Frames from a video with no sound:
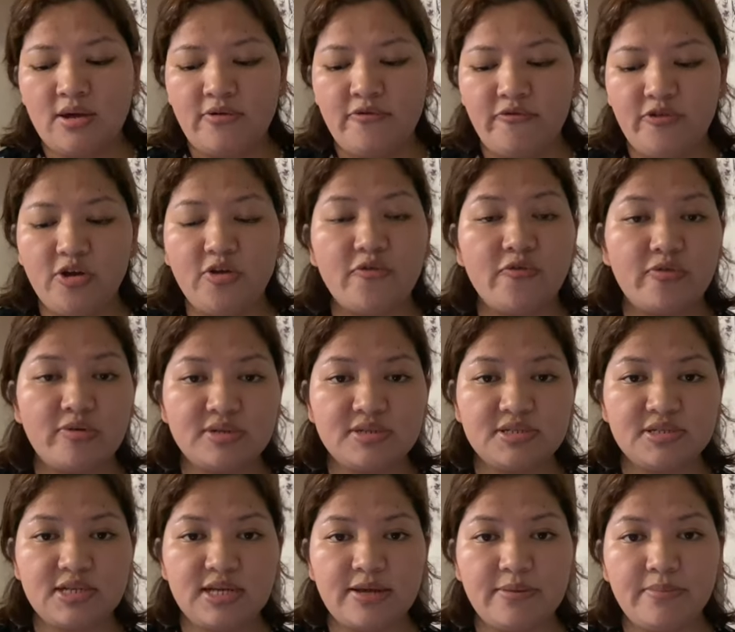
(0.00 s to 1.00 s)
your first
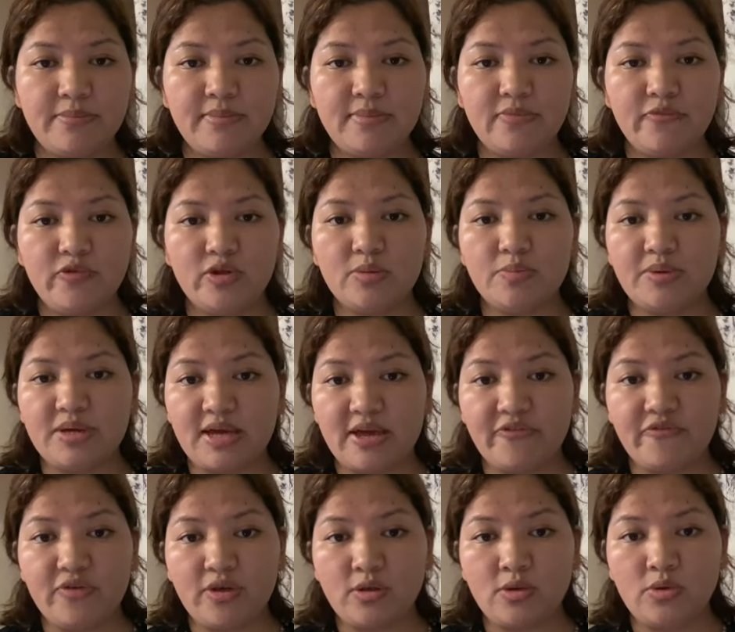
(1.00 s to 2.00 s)
name will be
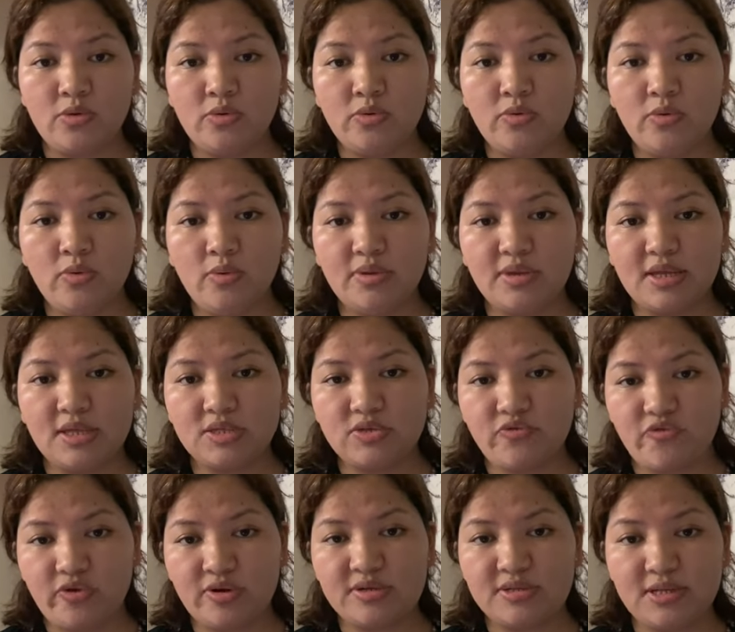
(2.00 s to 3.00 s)
FNU, that's
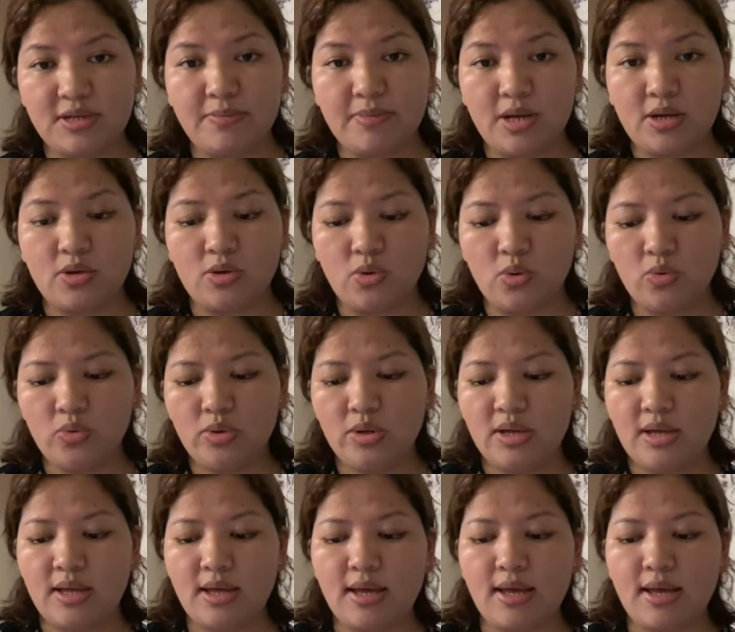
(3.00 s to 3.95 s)
first name unknown,